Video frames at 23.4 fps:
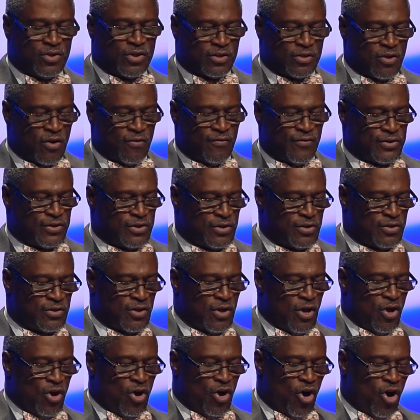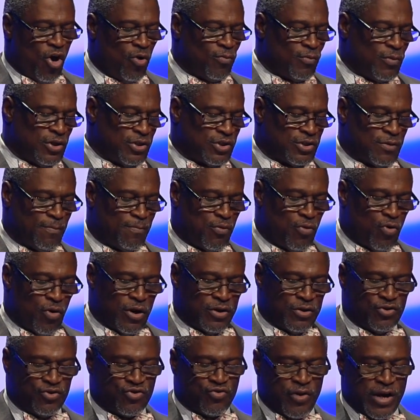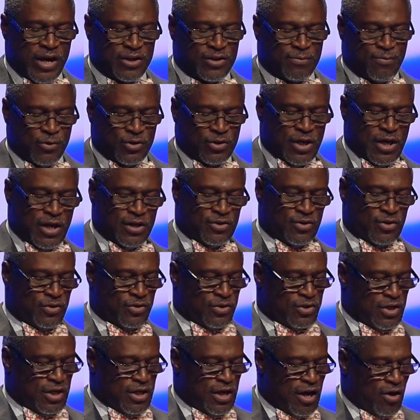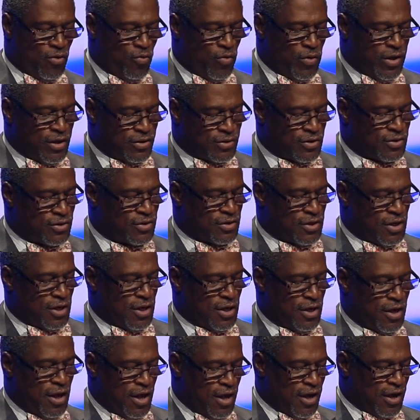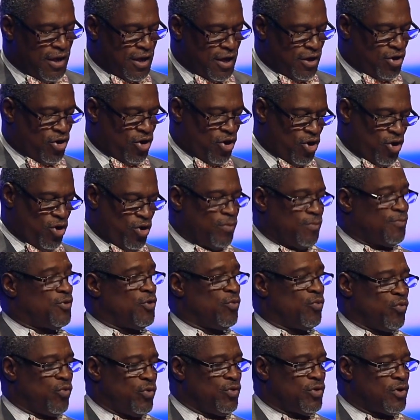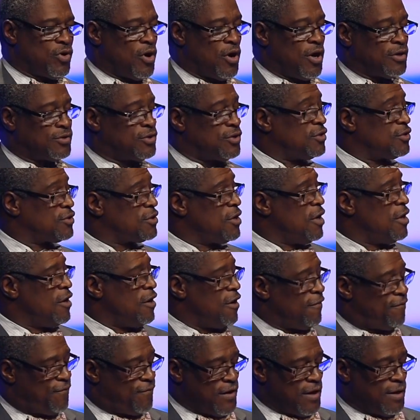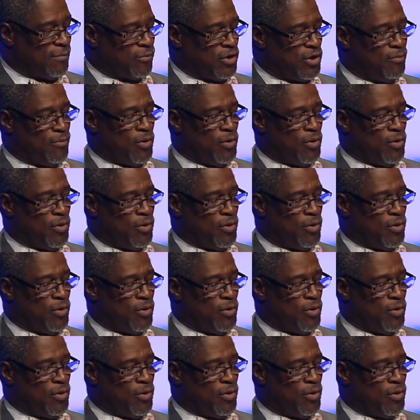services, homeless support, and transportation to see how we as a city can curb the root causes of family